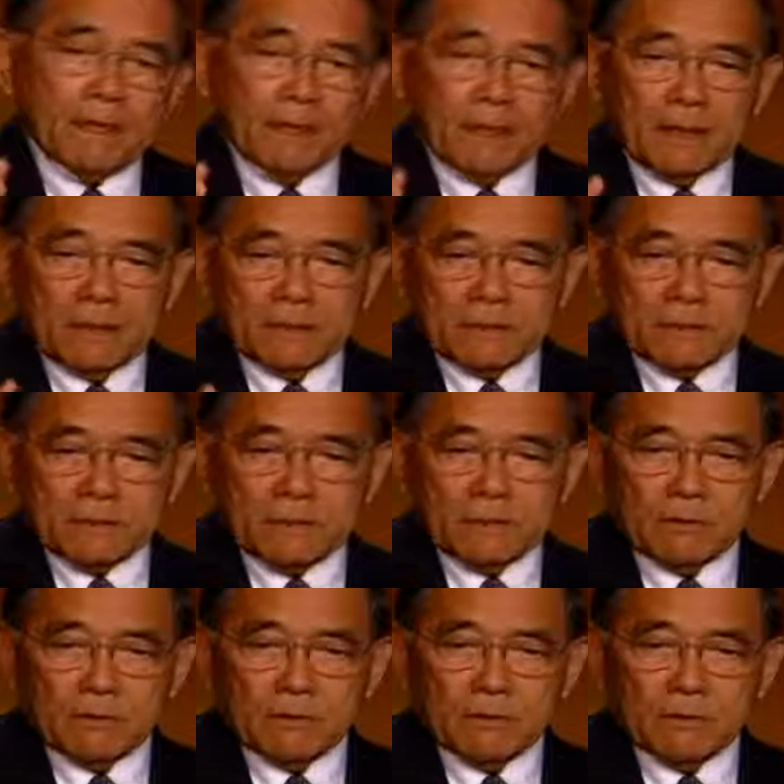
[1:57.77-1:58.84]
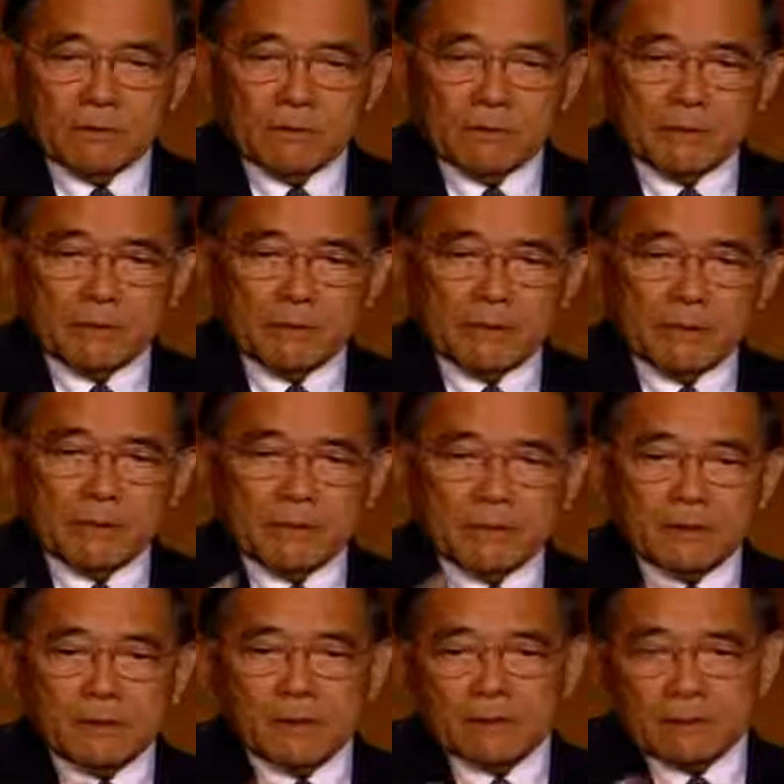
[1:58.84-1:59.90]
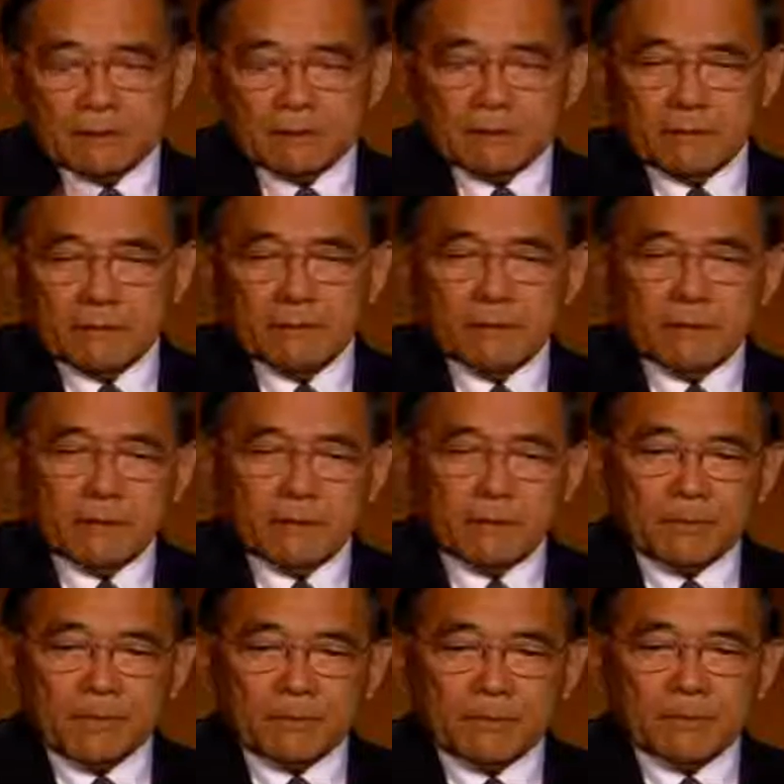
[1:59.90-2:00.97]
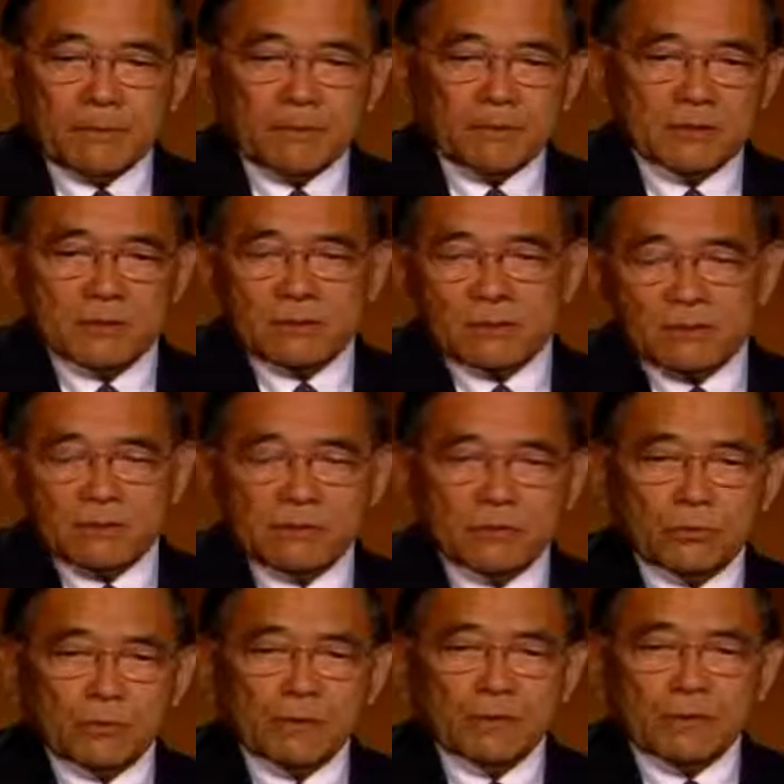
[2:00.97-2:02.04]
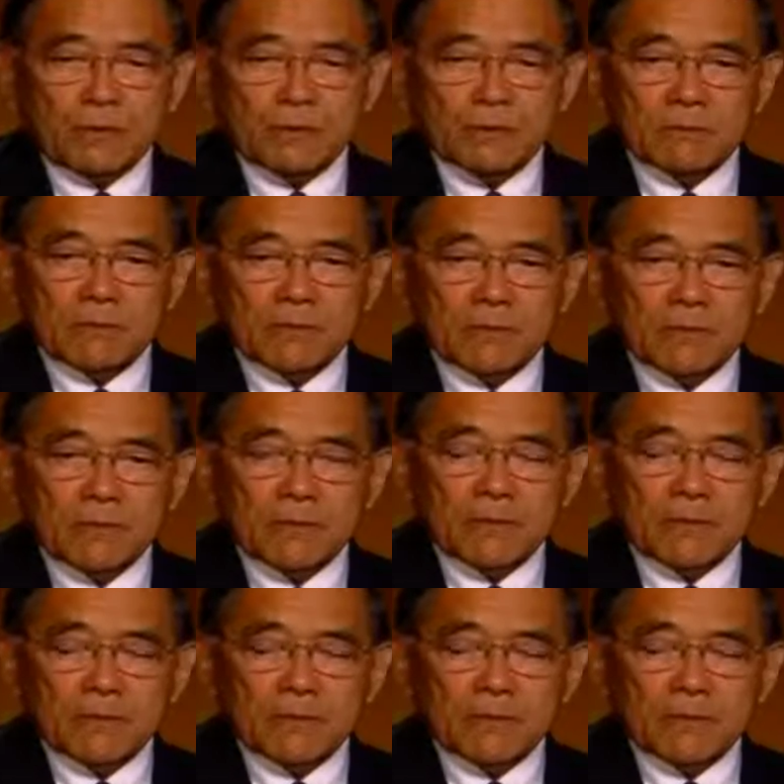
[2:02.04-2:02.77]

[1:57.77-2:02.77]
And so then the young man came in and said, it's 20 miles away.